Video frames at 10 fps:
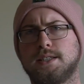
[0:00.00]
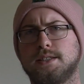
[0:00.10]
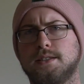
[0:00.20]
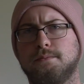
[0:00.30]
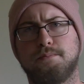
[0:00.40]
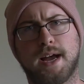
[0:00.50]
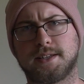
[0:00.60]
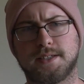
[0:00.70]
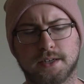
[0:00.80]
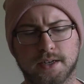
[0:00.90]
Ah,
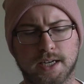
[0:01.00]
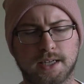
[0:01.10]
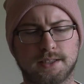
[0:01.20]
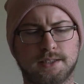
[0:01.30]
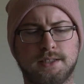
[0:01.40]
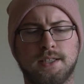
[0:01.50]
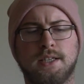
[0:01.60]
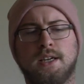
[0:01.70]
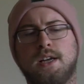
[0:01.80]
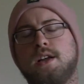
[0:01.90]

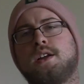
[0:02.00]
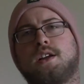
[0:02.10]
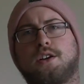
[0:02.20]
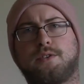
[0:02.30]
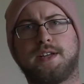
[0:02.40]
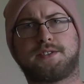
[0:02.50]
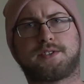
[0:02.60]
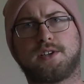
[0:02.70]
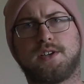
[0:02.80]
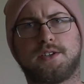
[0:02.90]
bacteria.
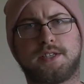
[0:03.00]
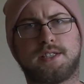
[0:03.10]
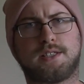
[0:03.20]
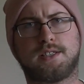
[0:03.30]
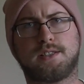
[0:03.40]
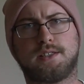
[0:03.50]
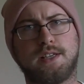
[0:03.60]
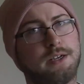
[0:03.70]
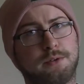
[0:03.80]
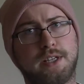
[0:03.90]
Great scourge
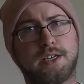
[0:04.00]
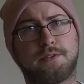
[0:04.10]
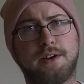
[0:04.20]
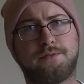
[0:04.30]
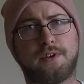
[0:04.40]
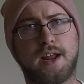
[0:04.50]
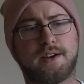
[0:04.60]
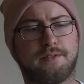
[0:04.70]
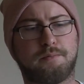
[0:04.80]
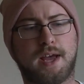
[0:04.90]
and equally a
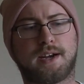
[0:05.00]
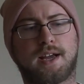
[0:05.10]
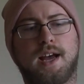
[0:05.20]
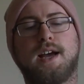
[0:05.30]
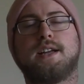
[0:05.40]
great friend of